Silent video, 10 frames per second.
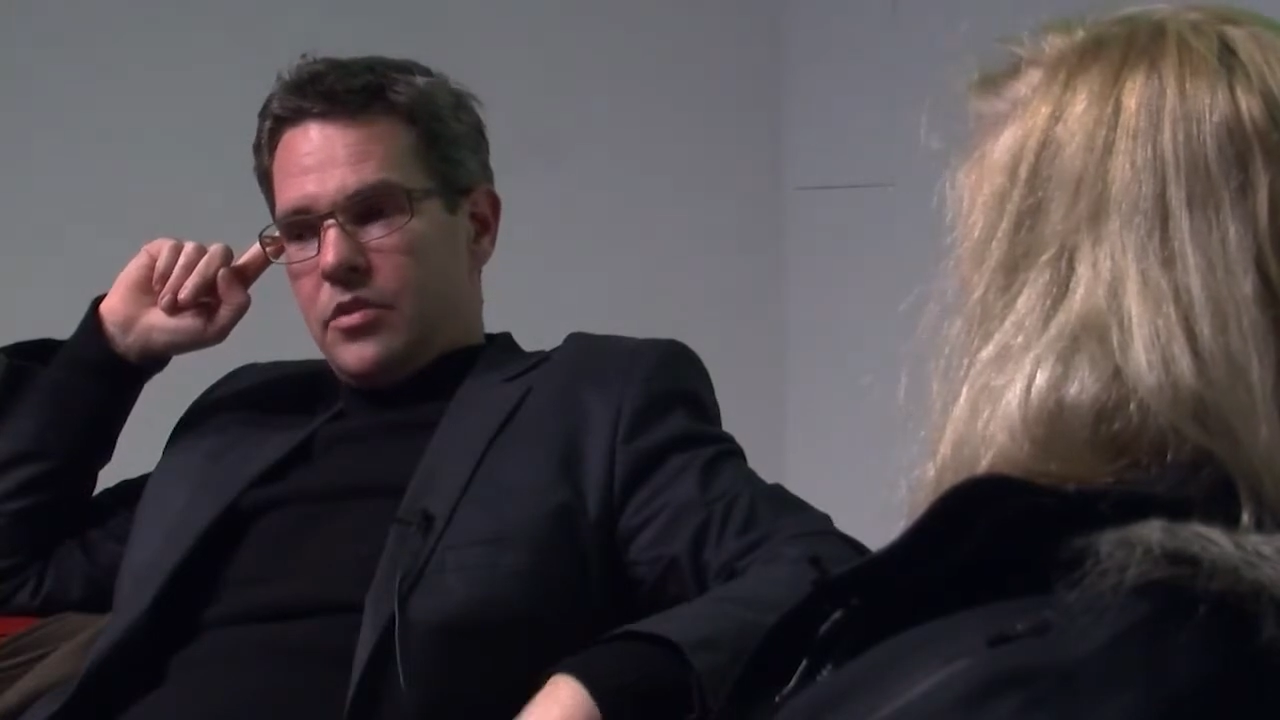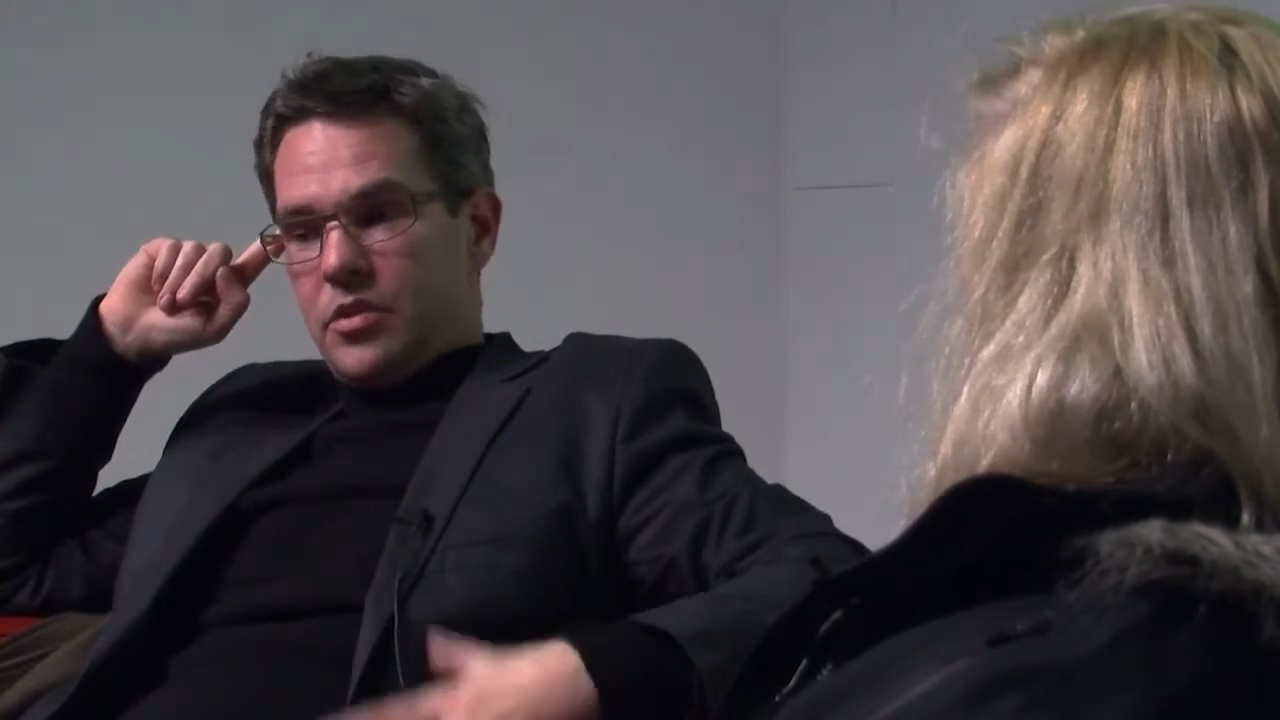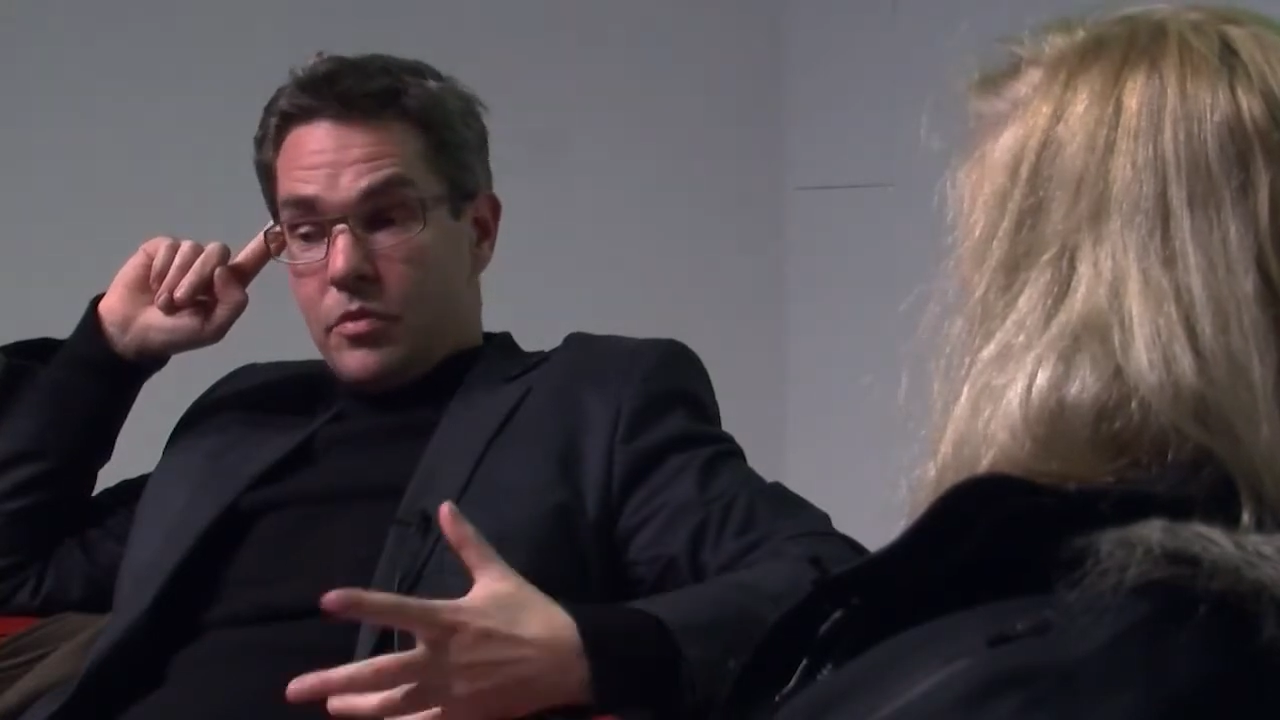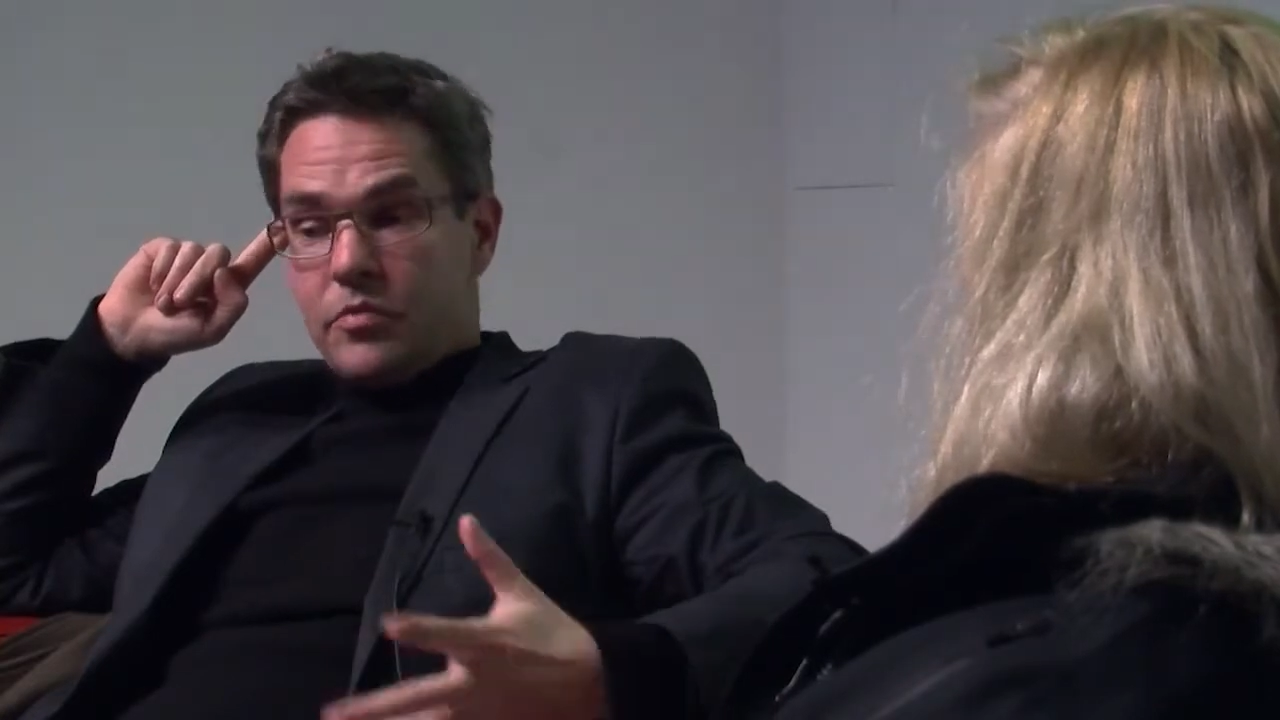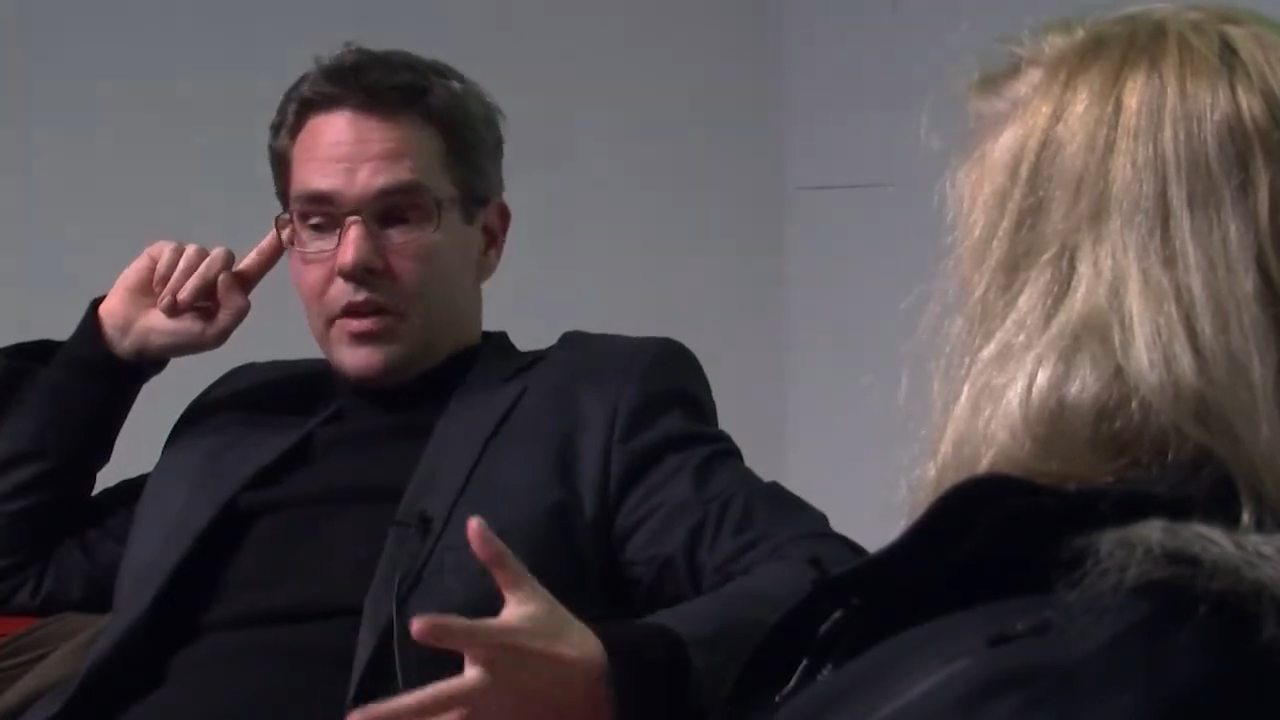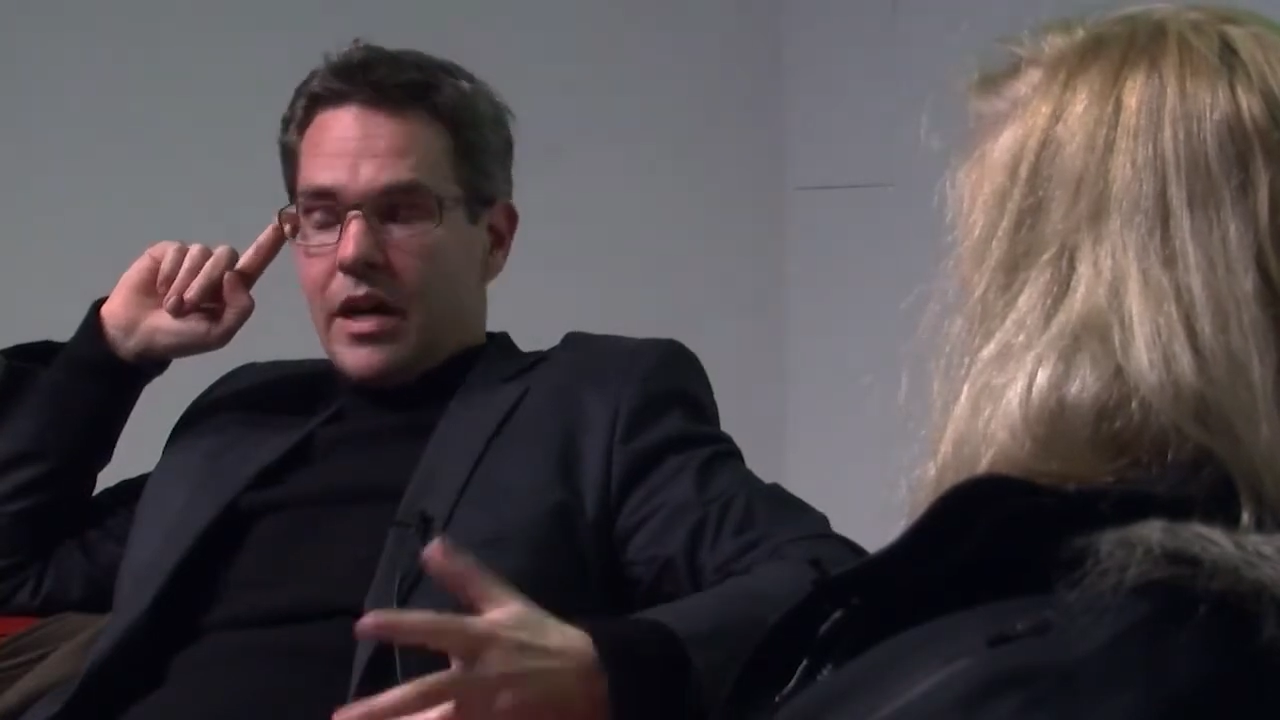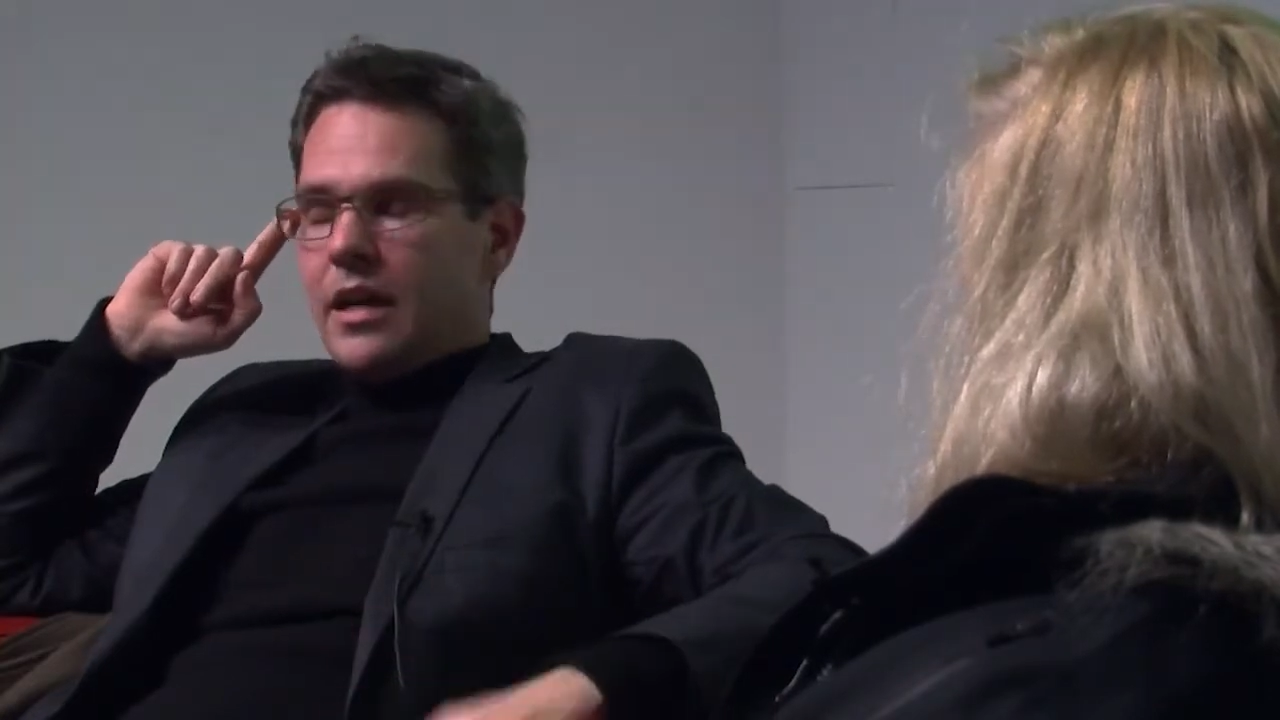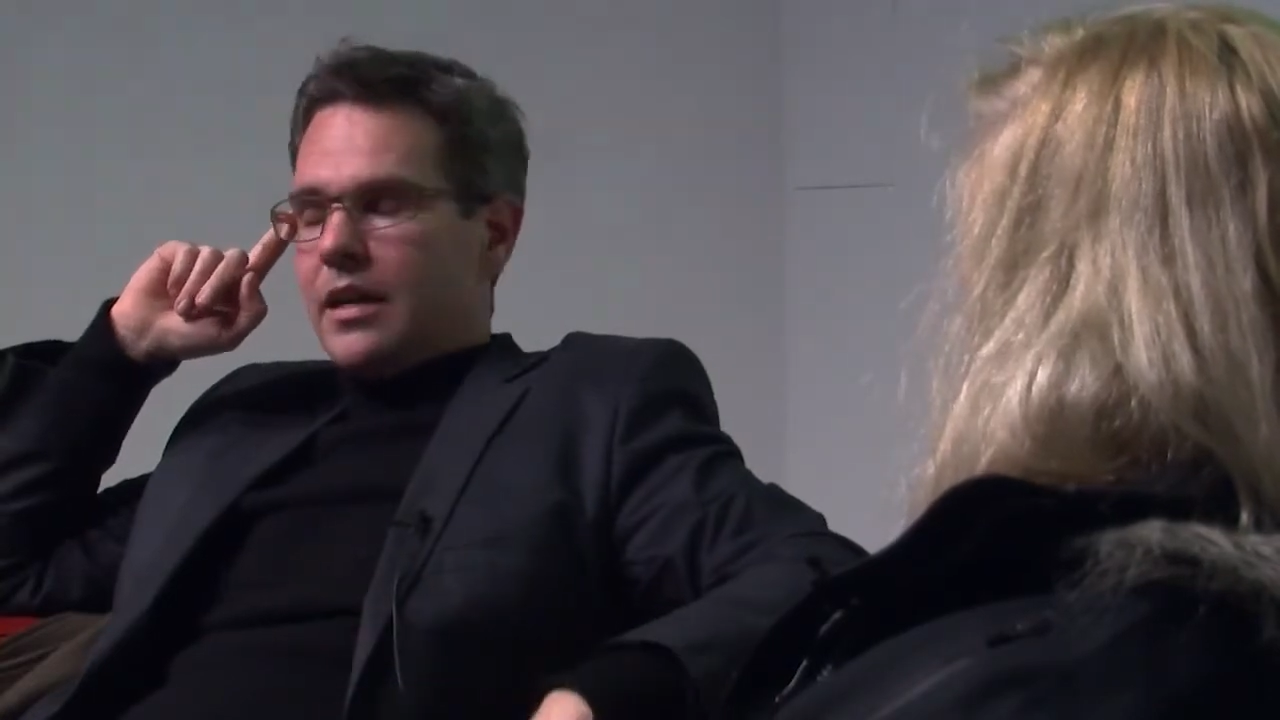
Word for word: so far,